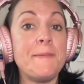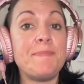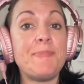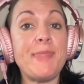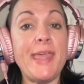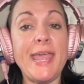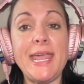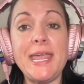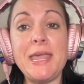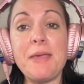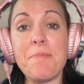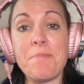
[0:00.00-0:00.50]

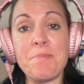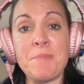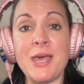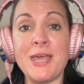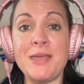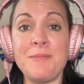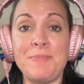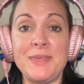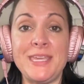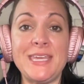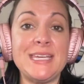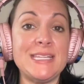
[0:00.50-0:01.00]
They
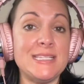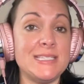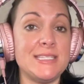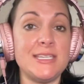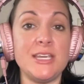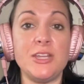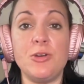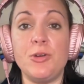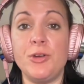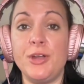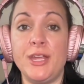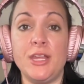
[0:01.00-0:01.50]
might be
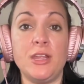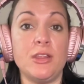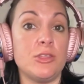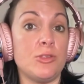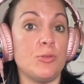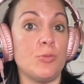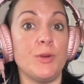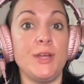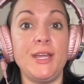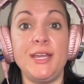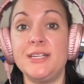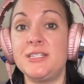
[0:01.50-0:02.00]
considering
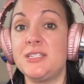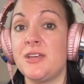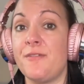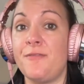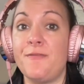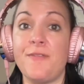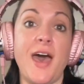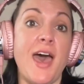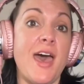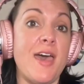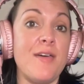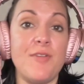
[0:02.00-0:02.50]
3 to
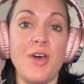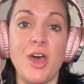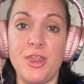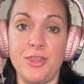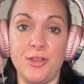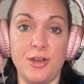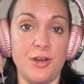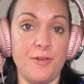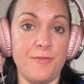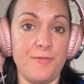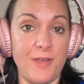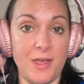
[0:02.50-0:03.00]
5
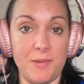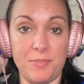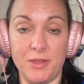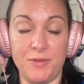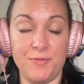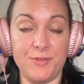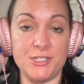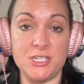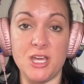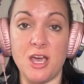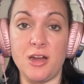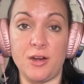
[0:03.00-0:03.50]
other family
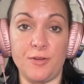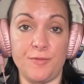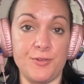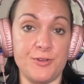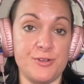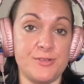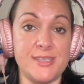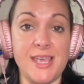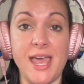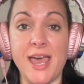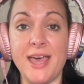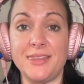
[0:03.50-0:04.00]

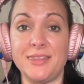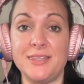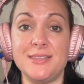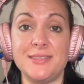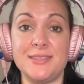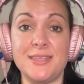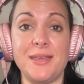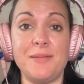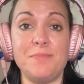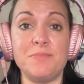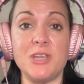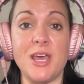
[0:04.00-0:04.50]
photographers at the
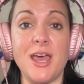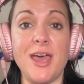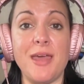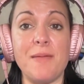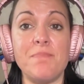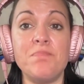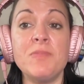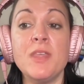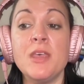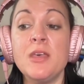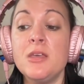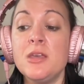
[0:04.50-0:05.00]
same time.